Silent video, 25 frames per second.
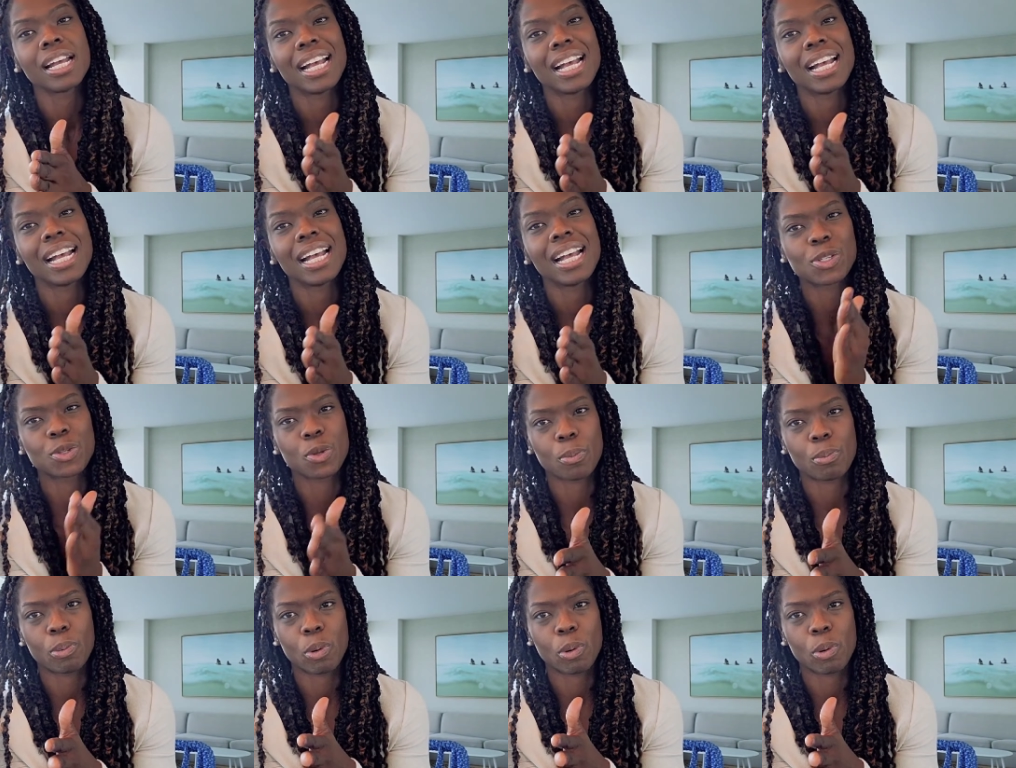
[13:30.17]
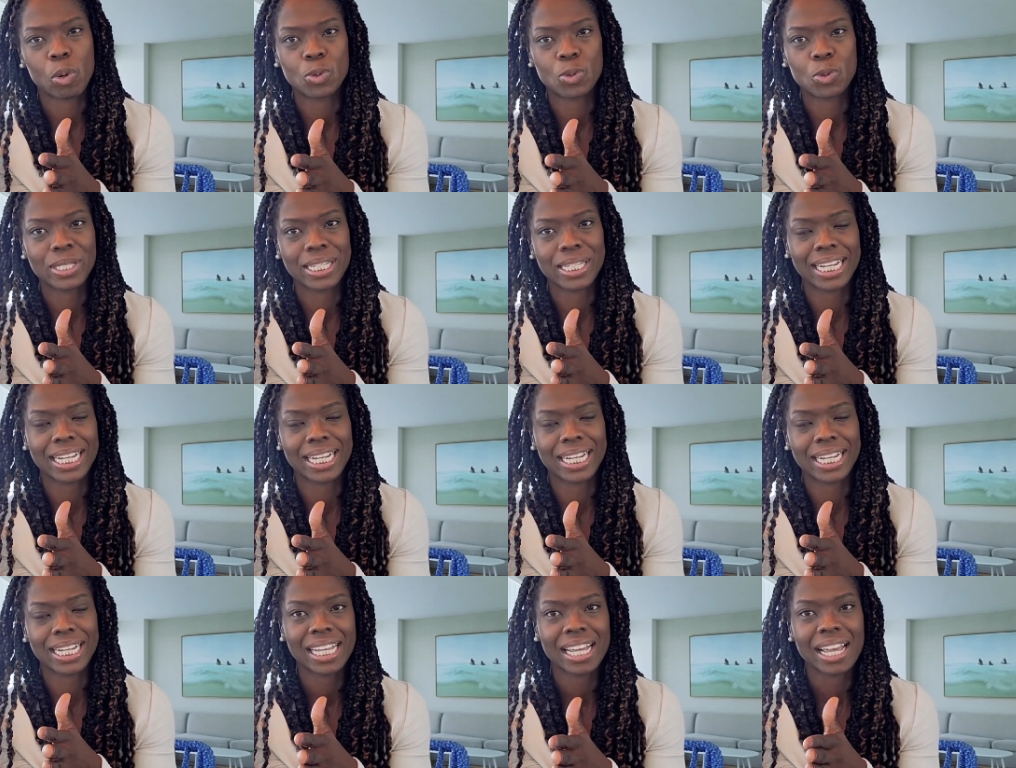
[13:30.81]
is the
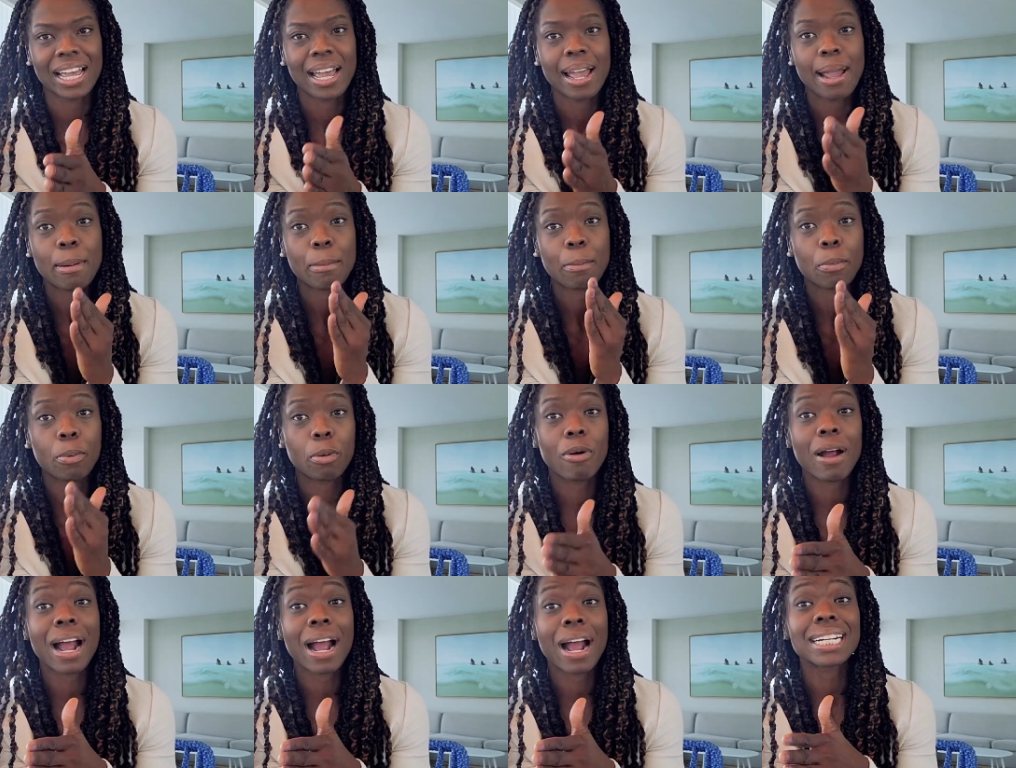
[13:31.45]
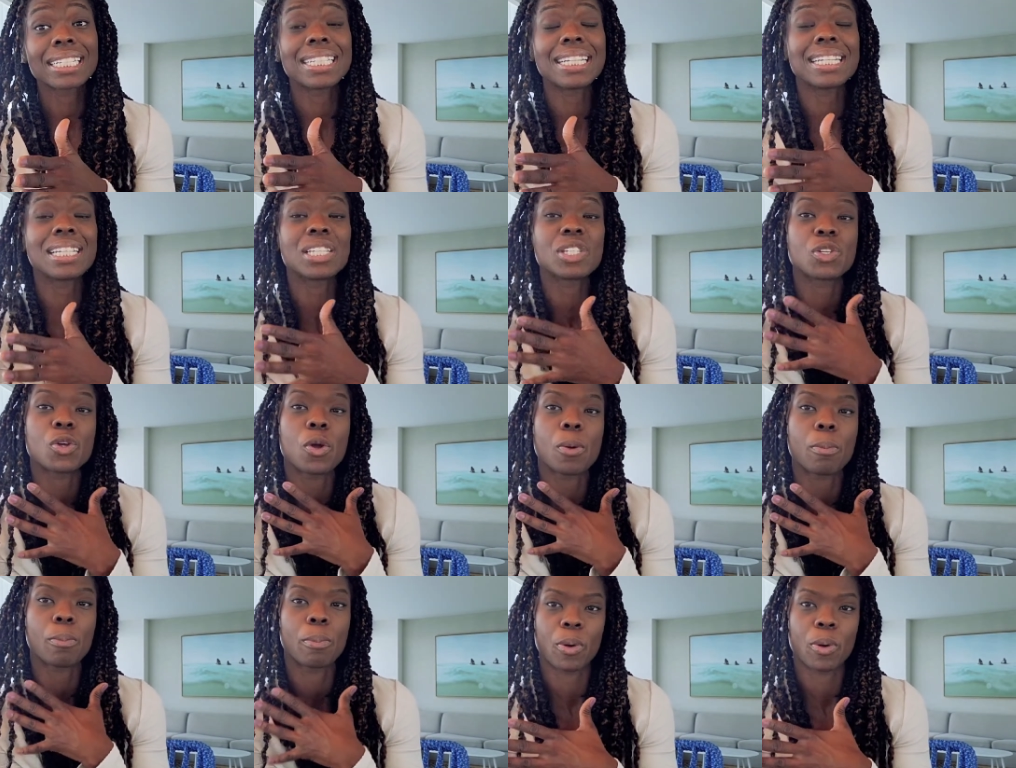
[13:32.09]
posing practice
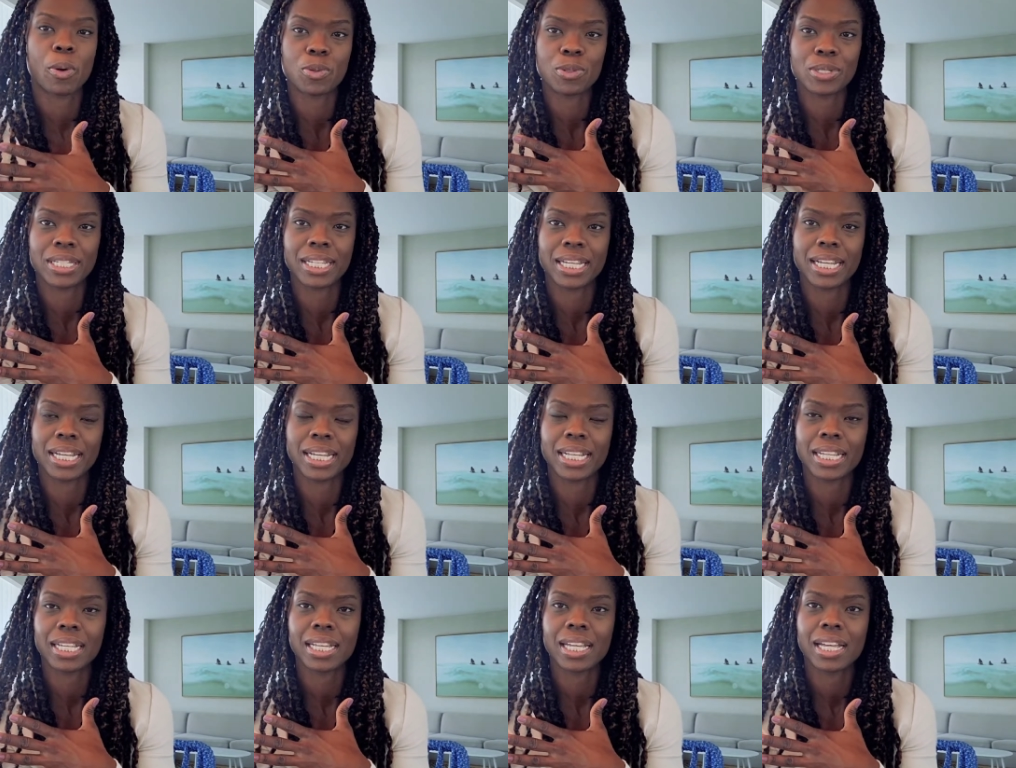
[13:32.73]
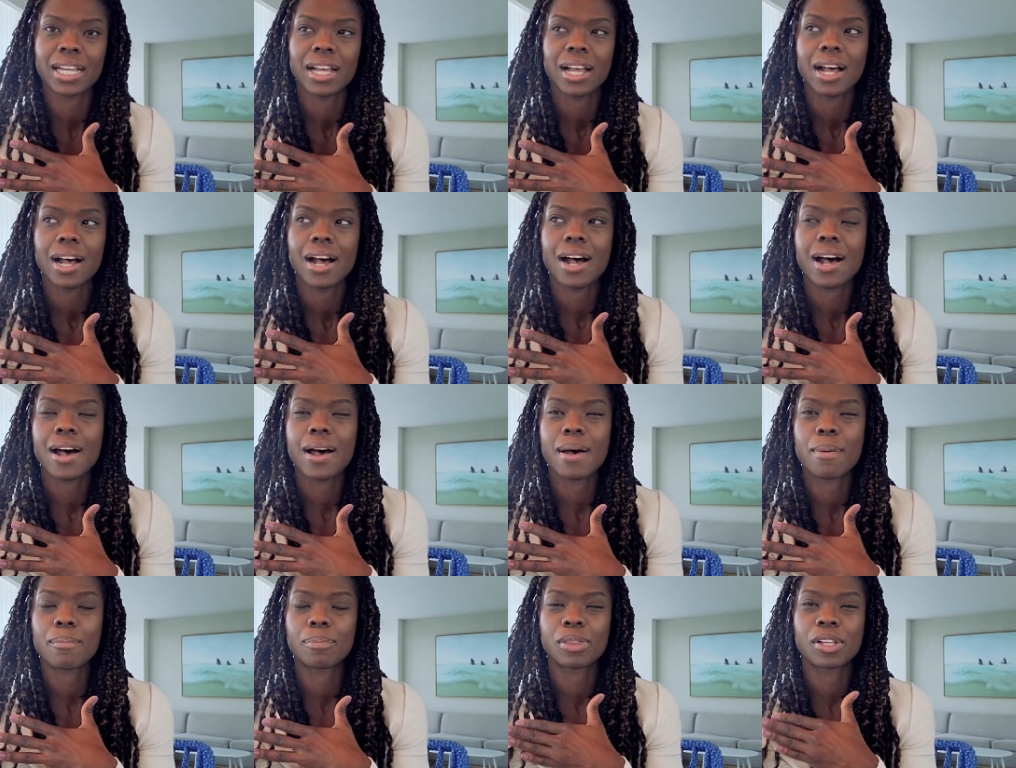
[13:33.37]
your posing
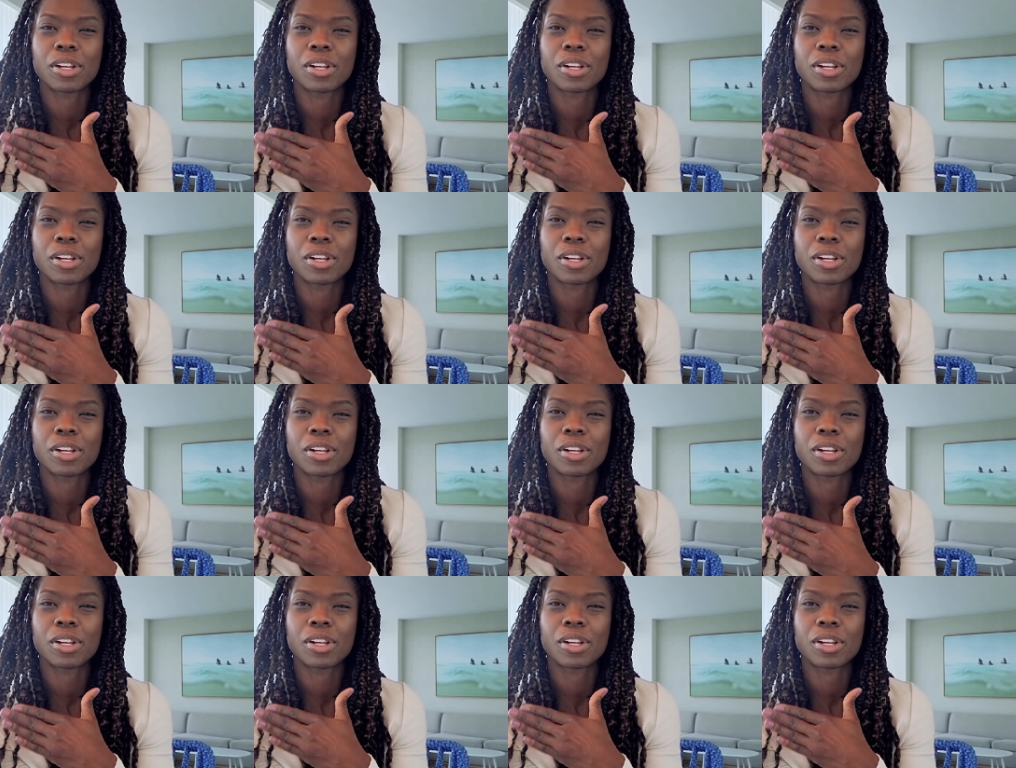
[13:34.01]
um,